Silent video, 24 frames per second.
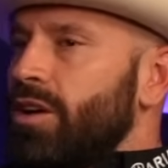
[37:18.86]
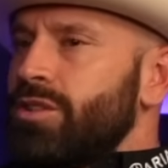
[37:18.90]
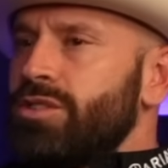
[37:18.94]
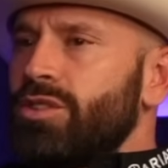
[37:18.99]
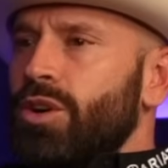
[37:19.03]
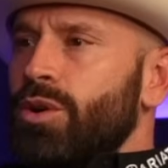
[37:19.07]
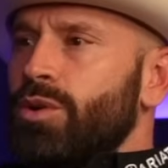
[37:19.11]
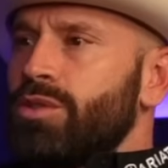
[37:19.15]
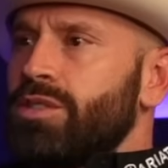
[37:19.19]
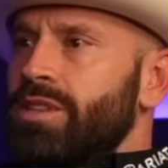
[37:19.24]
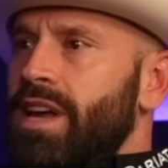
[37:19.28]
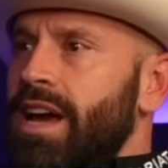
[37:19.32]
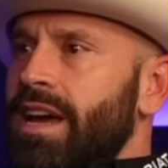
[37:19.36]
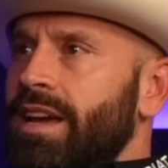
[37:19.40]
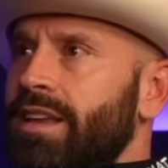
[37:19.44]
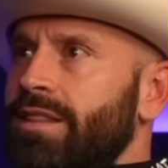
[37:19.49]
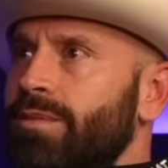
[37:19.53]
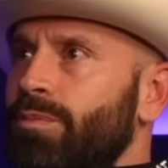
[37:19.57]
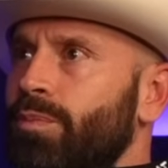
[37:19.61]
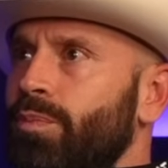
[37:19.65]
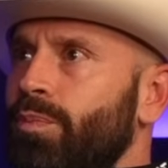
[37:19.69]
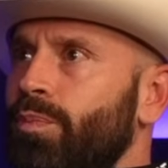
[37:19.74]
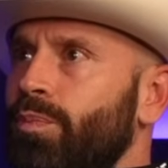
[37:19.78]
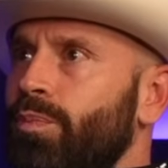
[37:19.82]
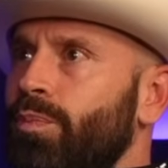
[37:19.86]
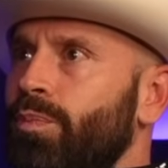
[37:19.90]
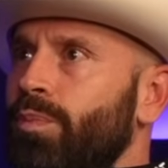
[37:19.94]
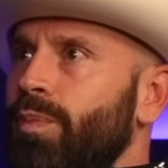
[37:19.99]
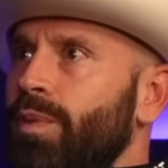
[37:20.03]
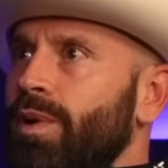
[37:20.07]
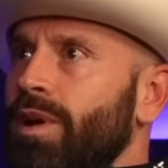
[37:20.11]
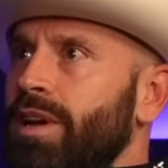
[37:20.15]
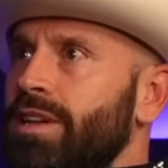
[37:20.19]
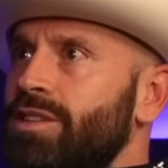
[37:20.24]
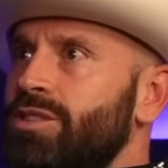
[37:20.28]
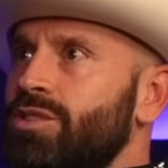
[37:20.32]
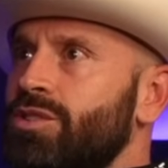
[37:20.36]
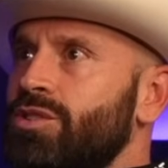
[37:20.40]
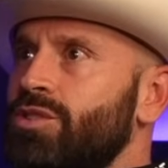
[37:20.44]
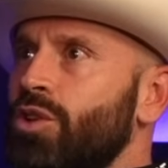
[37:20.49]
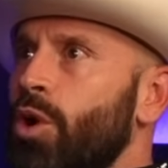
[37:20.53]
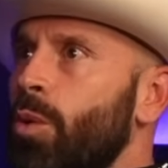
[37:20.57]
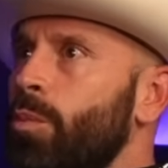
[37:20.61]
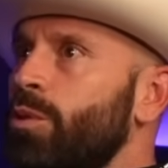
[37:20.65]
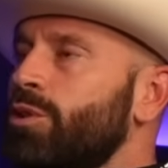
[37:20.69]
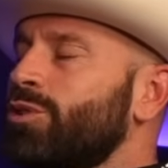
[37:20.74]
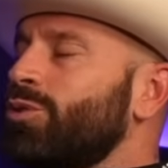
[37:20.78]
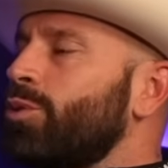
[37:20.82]
also is like, it's
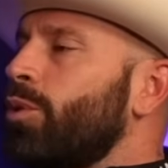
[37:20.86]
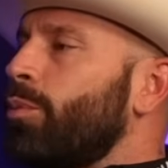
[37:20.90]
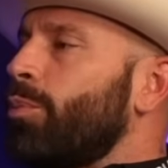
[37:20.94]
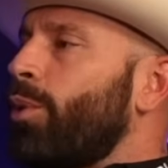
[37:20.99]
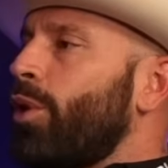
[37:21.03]
so much more